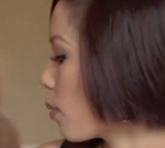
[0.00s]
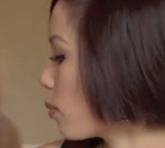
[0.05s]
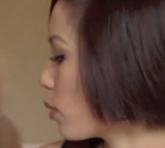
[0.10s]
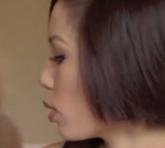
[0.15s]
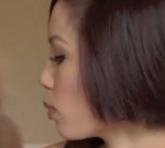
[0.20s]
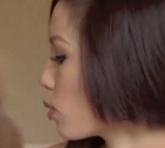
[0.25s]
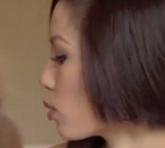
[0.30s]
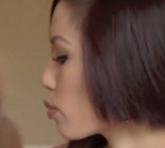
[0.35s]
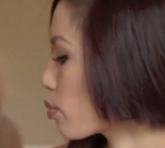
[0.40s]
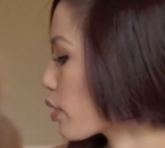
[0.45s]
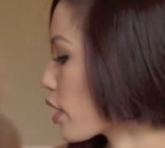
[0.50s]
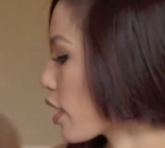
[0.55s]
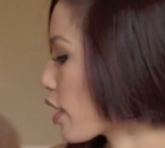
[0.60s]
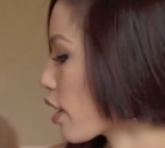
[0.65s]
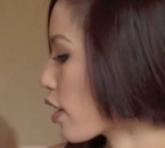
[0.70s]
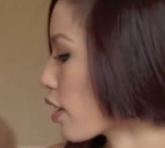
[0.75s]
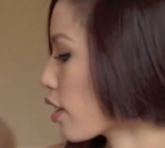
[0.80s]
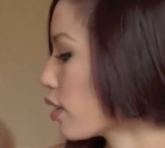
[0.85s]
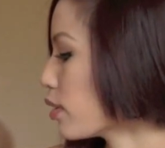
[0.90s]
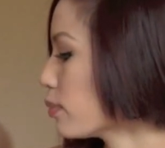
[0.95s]
Momo
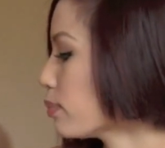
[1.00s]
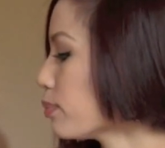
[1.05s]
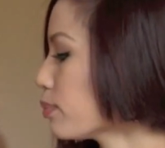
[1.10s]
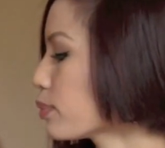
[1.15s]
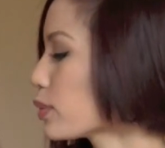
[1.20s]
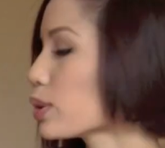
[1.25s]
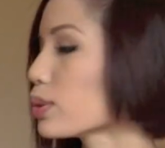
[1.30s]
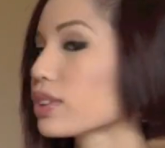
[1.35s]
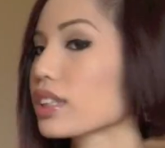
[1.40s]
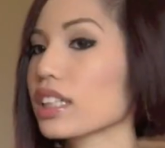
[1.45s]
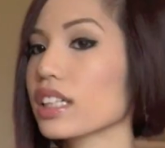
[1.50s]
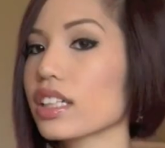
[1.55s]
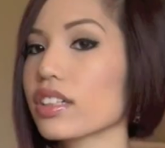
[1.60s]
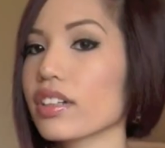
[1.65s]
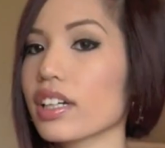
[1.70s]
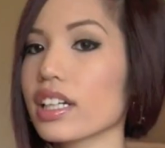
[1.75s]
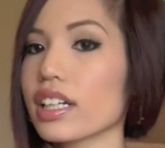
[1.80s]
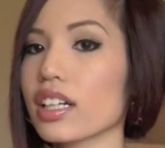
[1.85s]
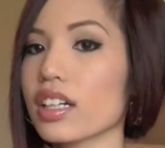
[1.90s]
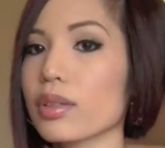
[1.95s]
Bear, who's eating
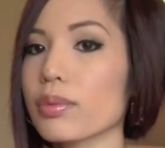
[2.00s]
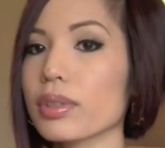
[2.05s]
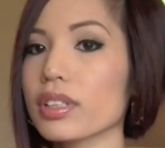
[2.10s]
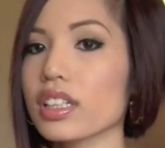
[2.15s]
right now. Come